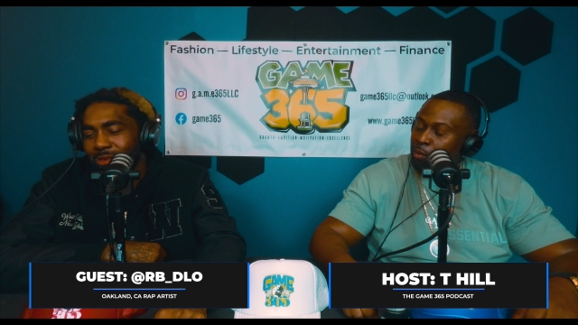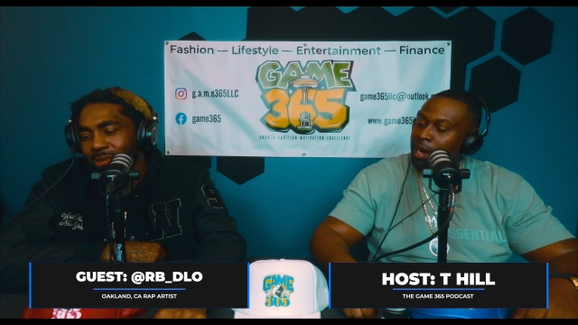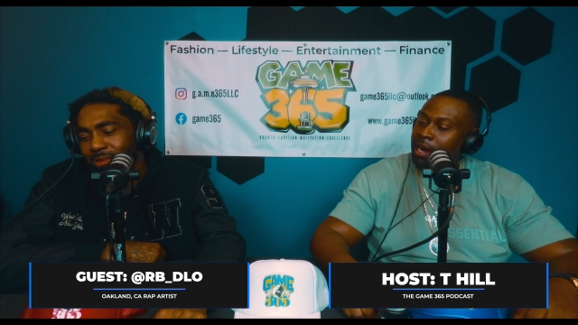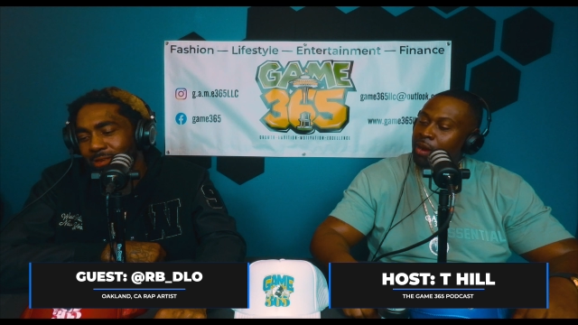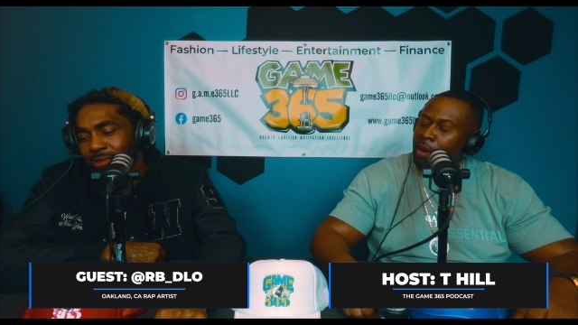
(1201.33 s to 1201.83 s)
Speaker 1: why
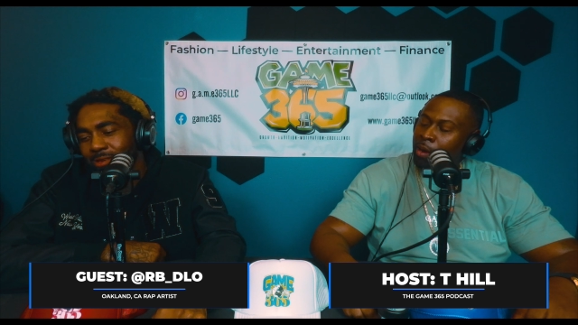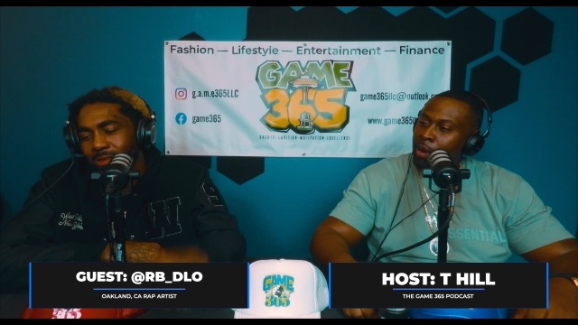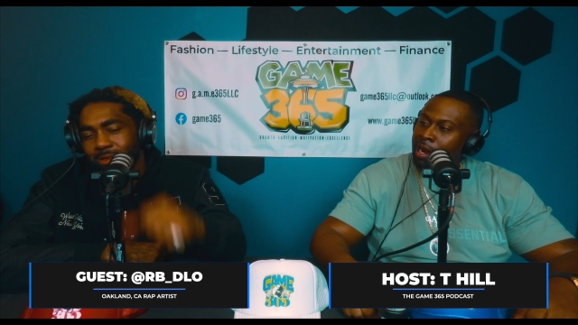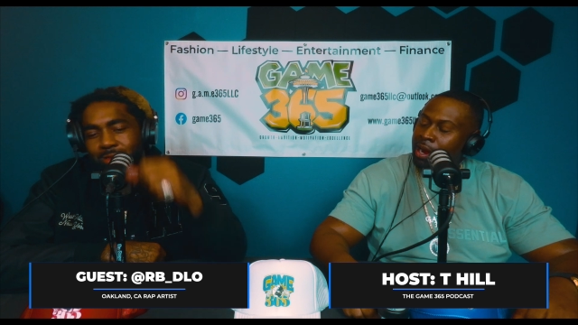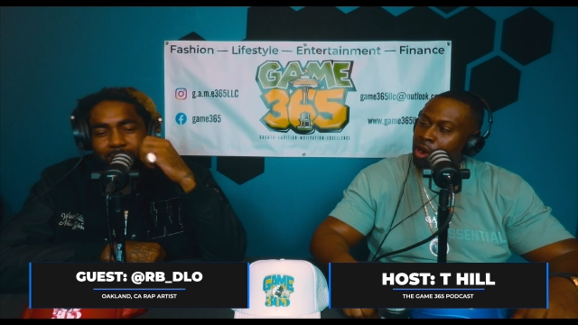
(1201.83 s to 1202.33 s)
they why, why
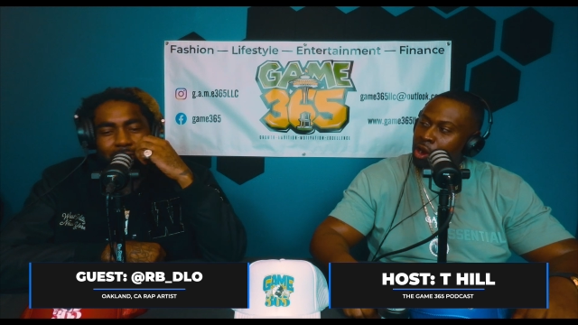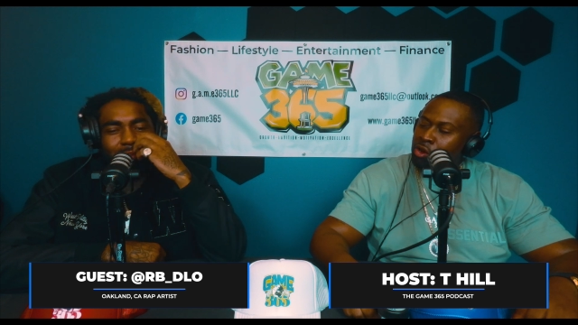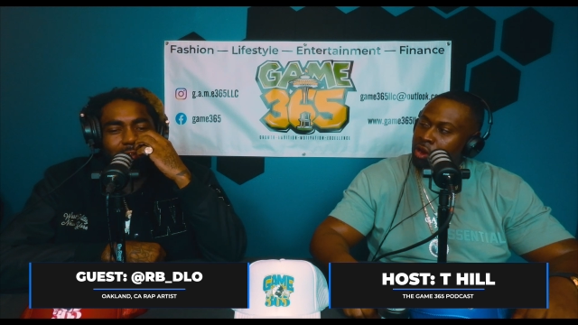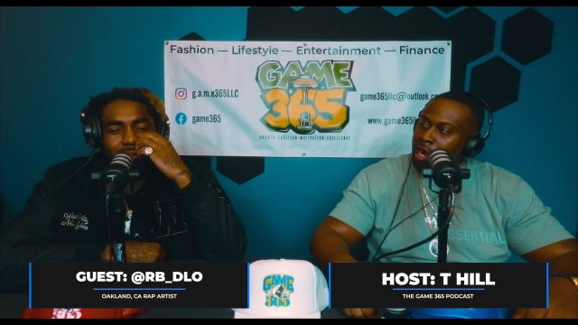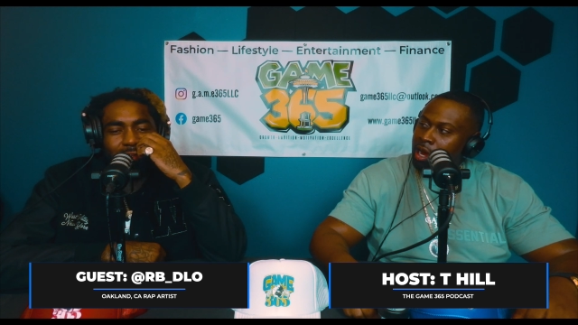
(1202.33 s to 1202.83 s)
they call you
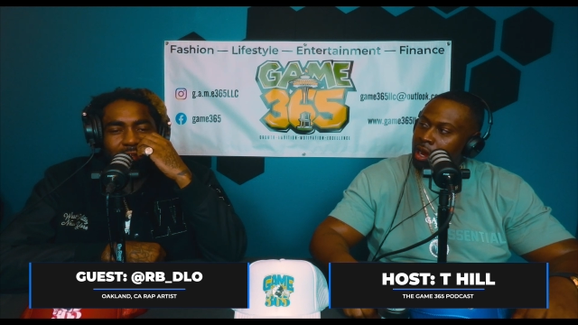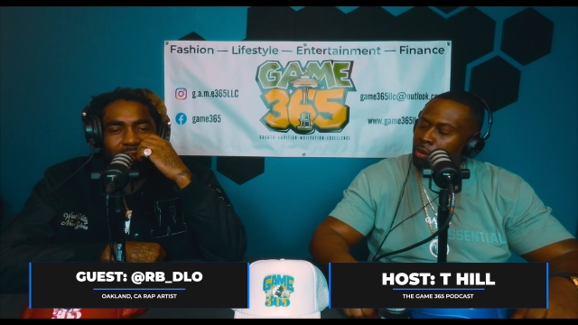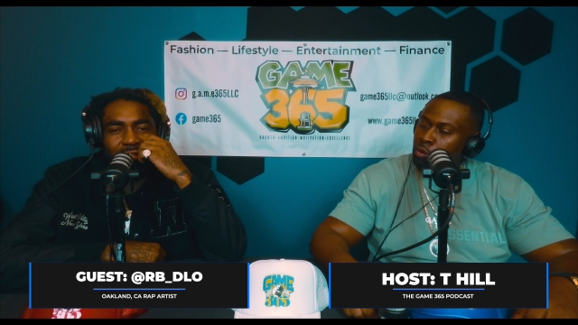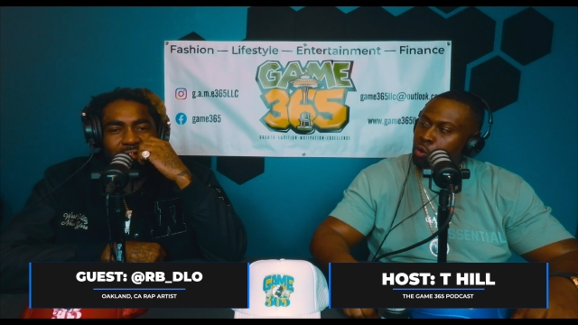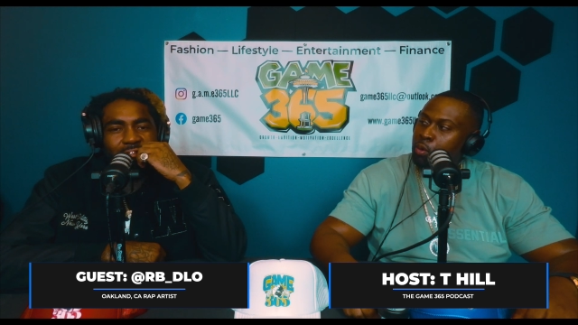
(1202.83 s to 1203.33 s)
uh
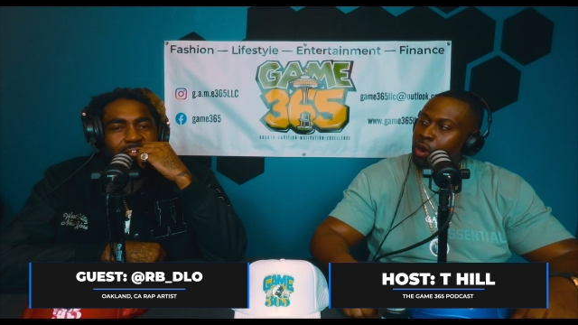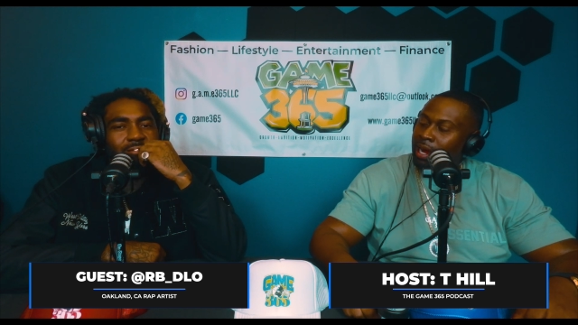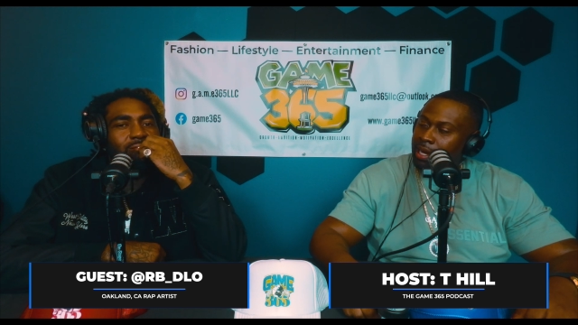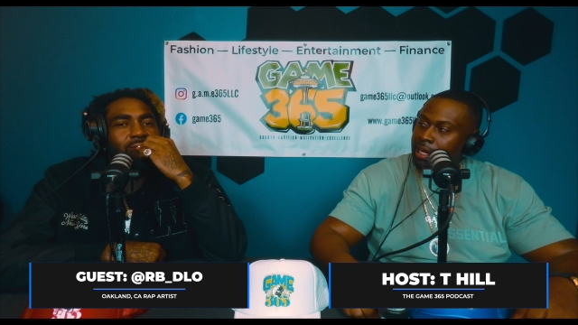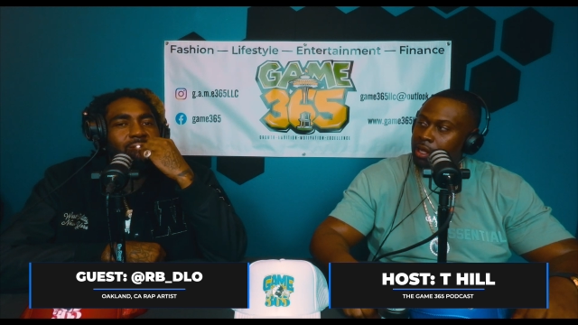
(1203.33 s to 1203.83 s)
rude Boy
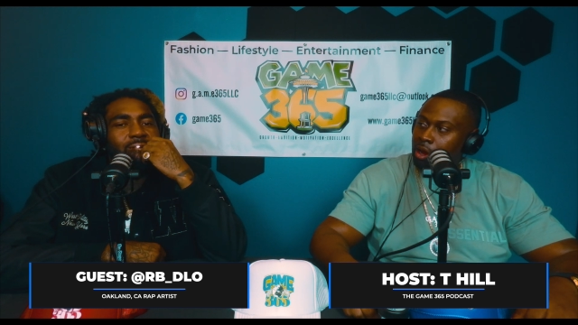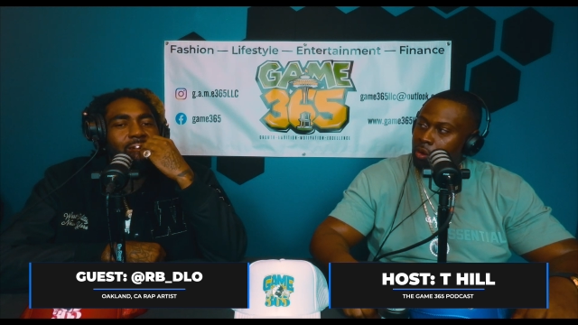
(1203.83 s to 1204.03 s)
Indie Law?